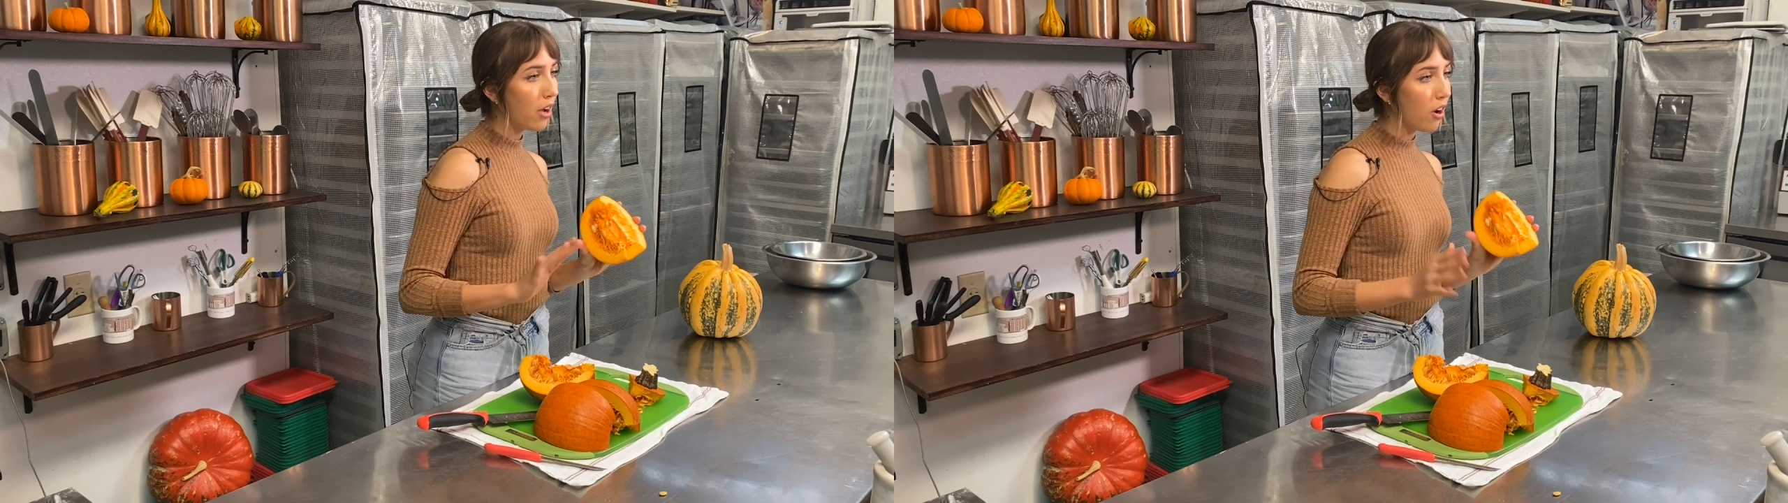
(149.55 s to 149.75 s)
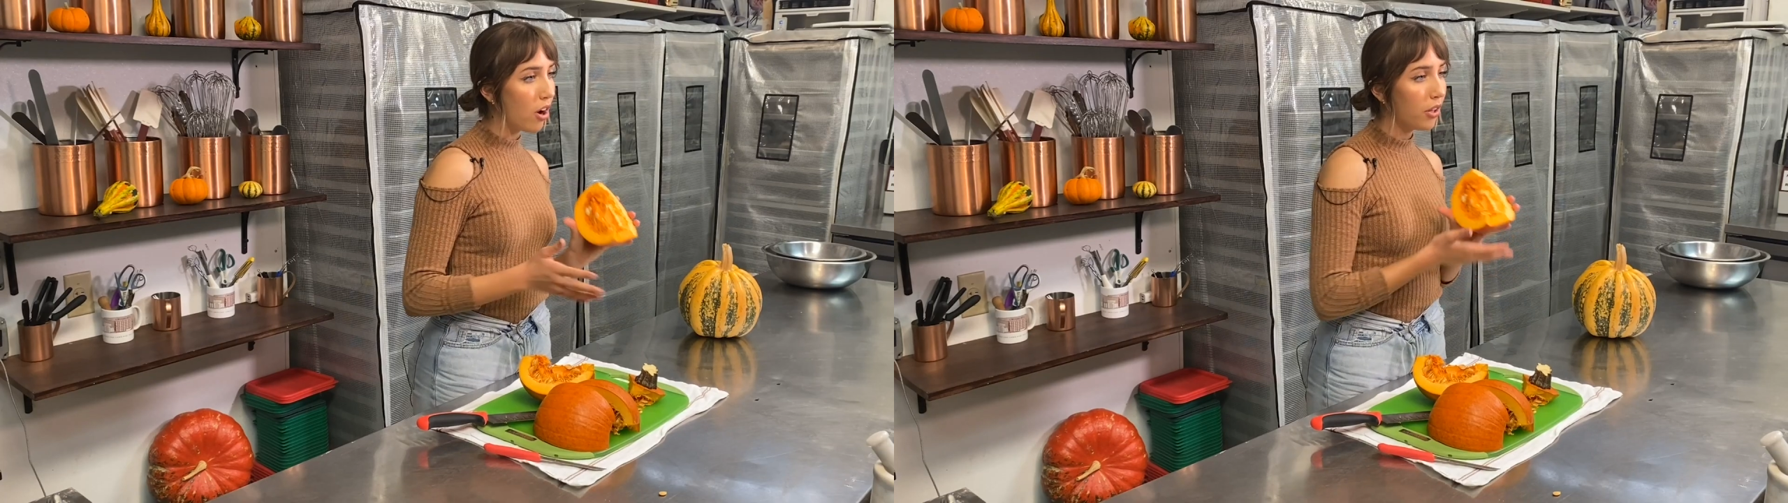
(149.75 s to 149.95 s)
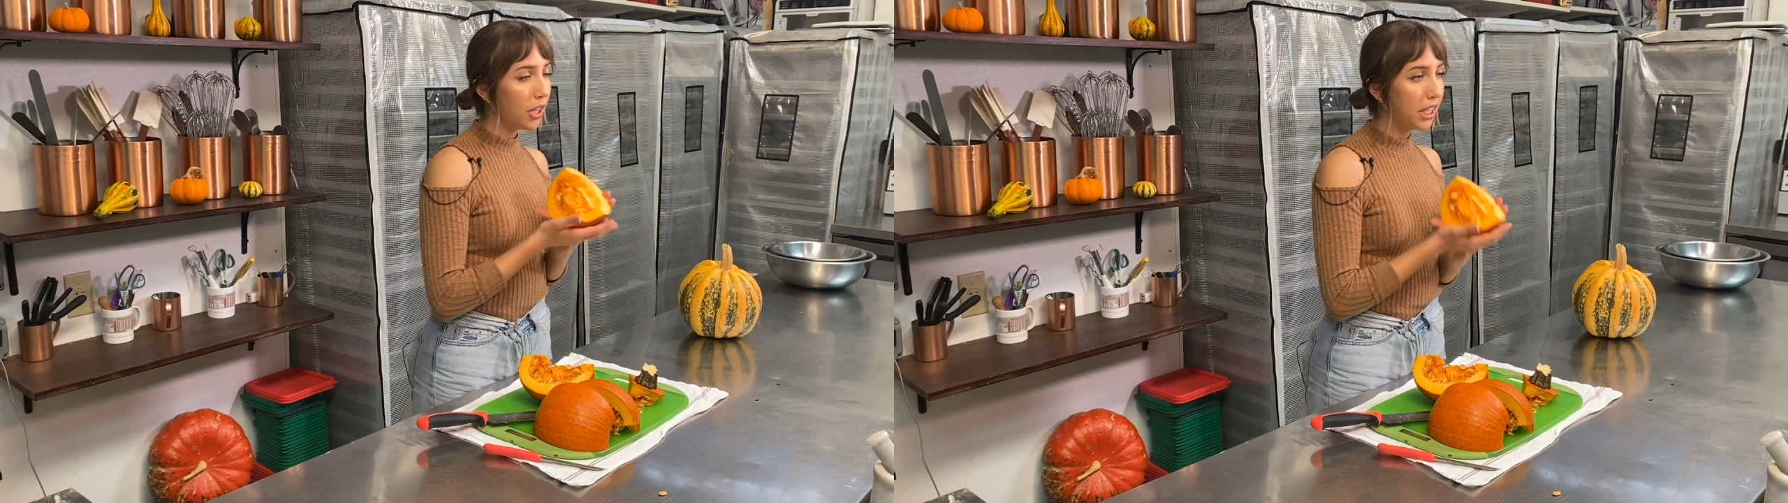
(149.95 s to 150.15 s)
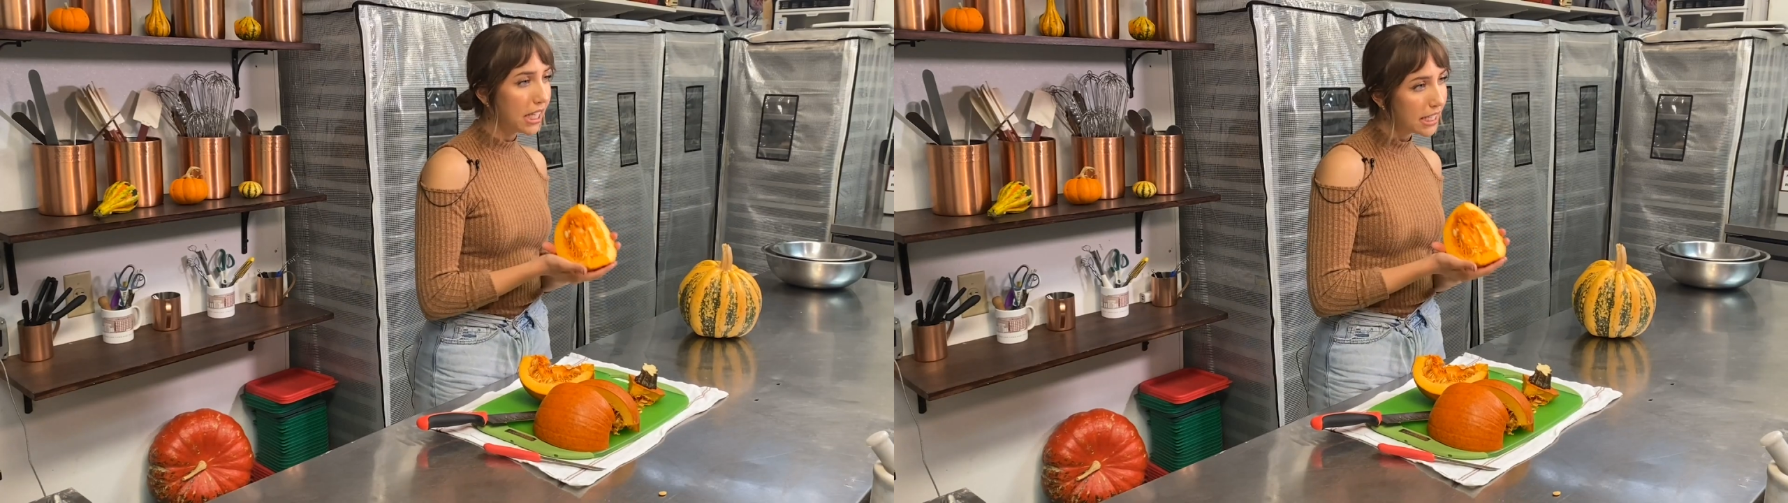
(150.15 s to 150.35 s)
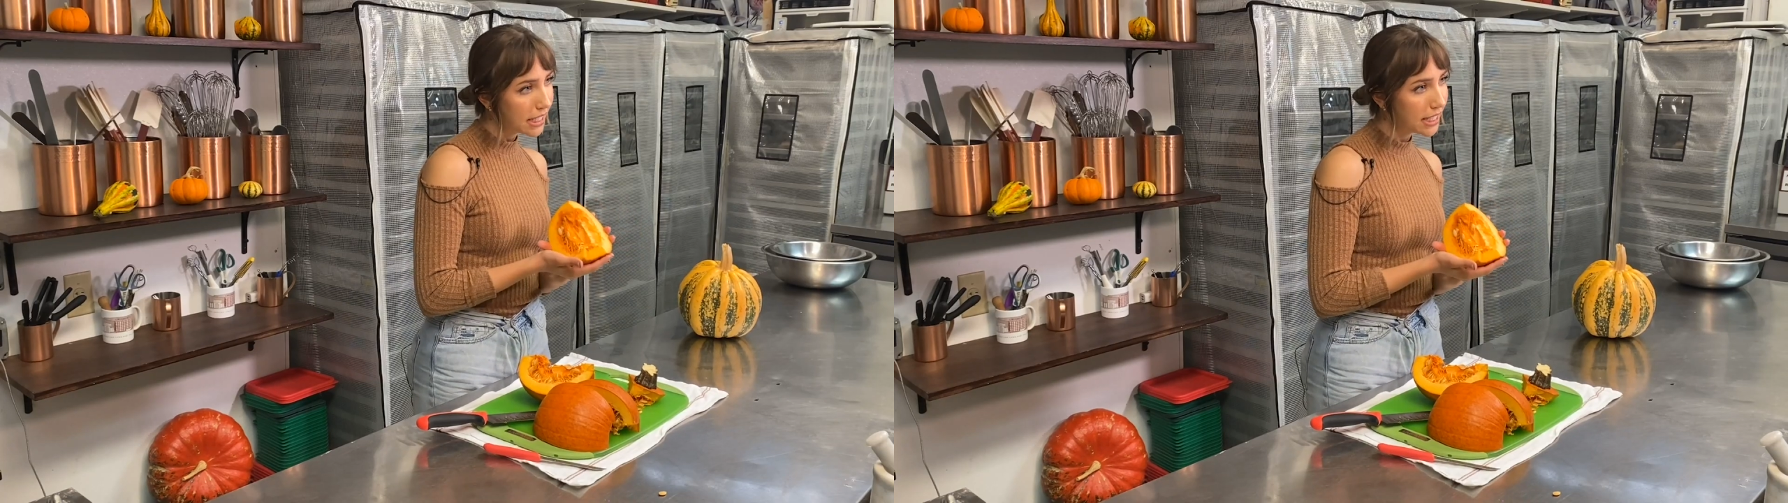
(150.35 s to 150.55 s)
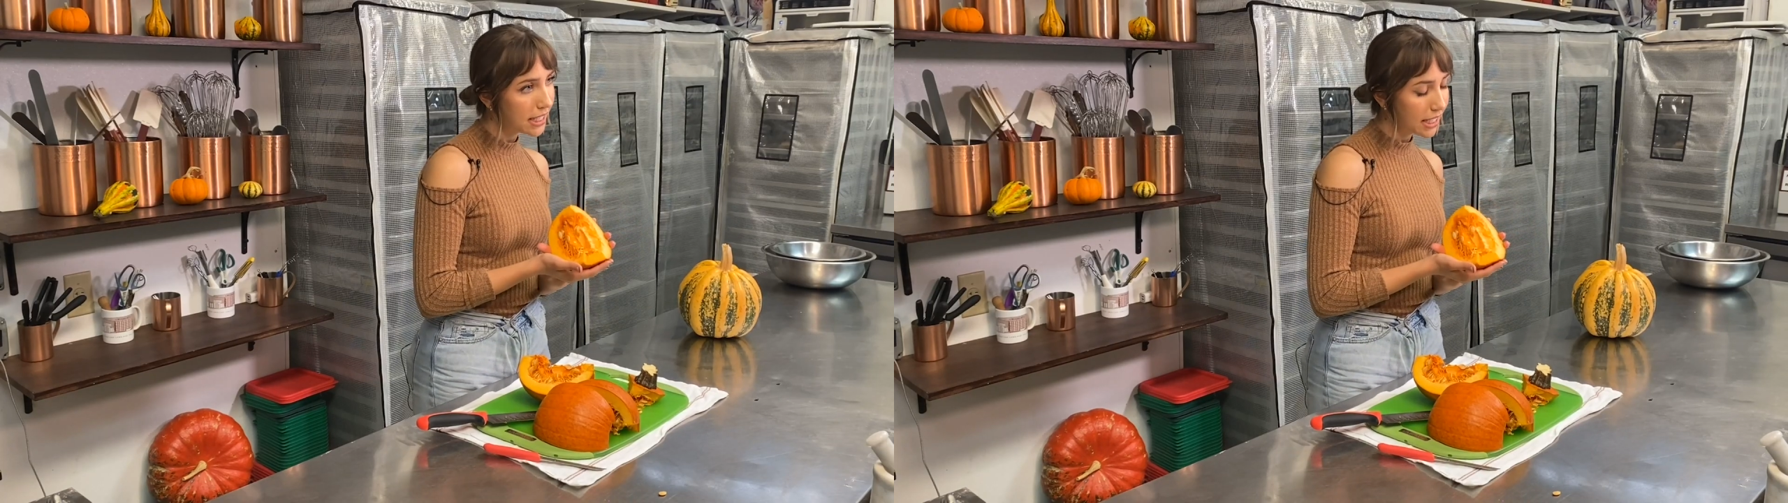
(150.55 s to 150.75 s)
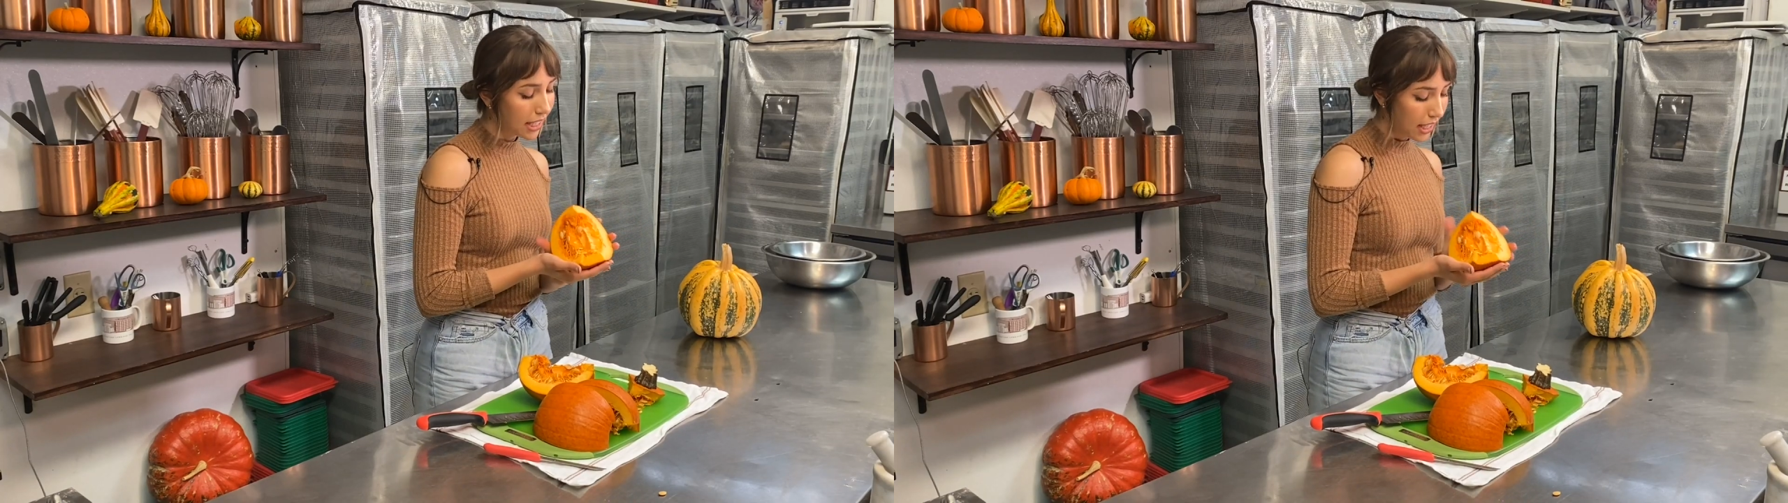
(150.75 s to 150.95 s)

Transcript: out all the guts.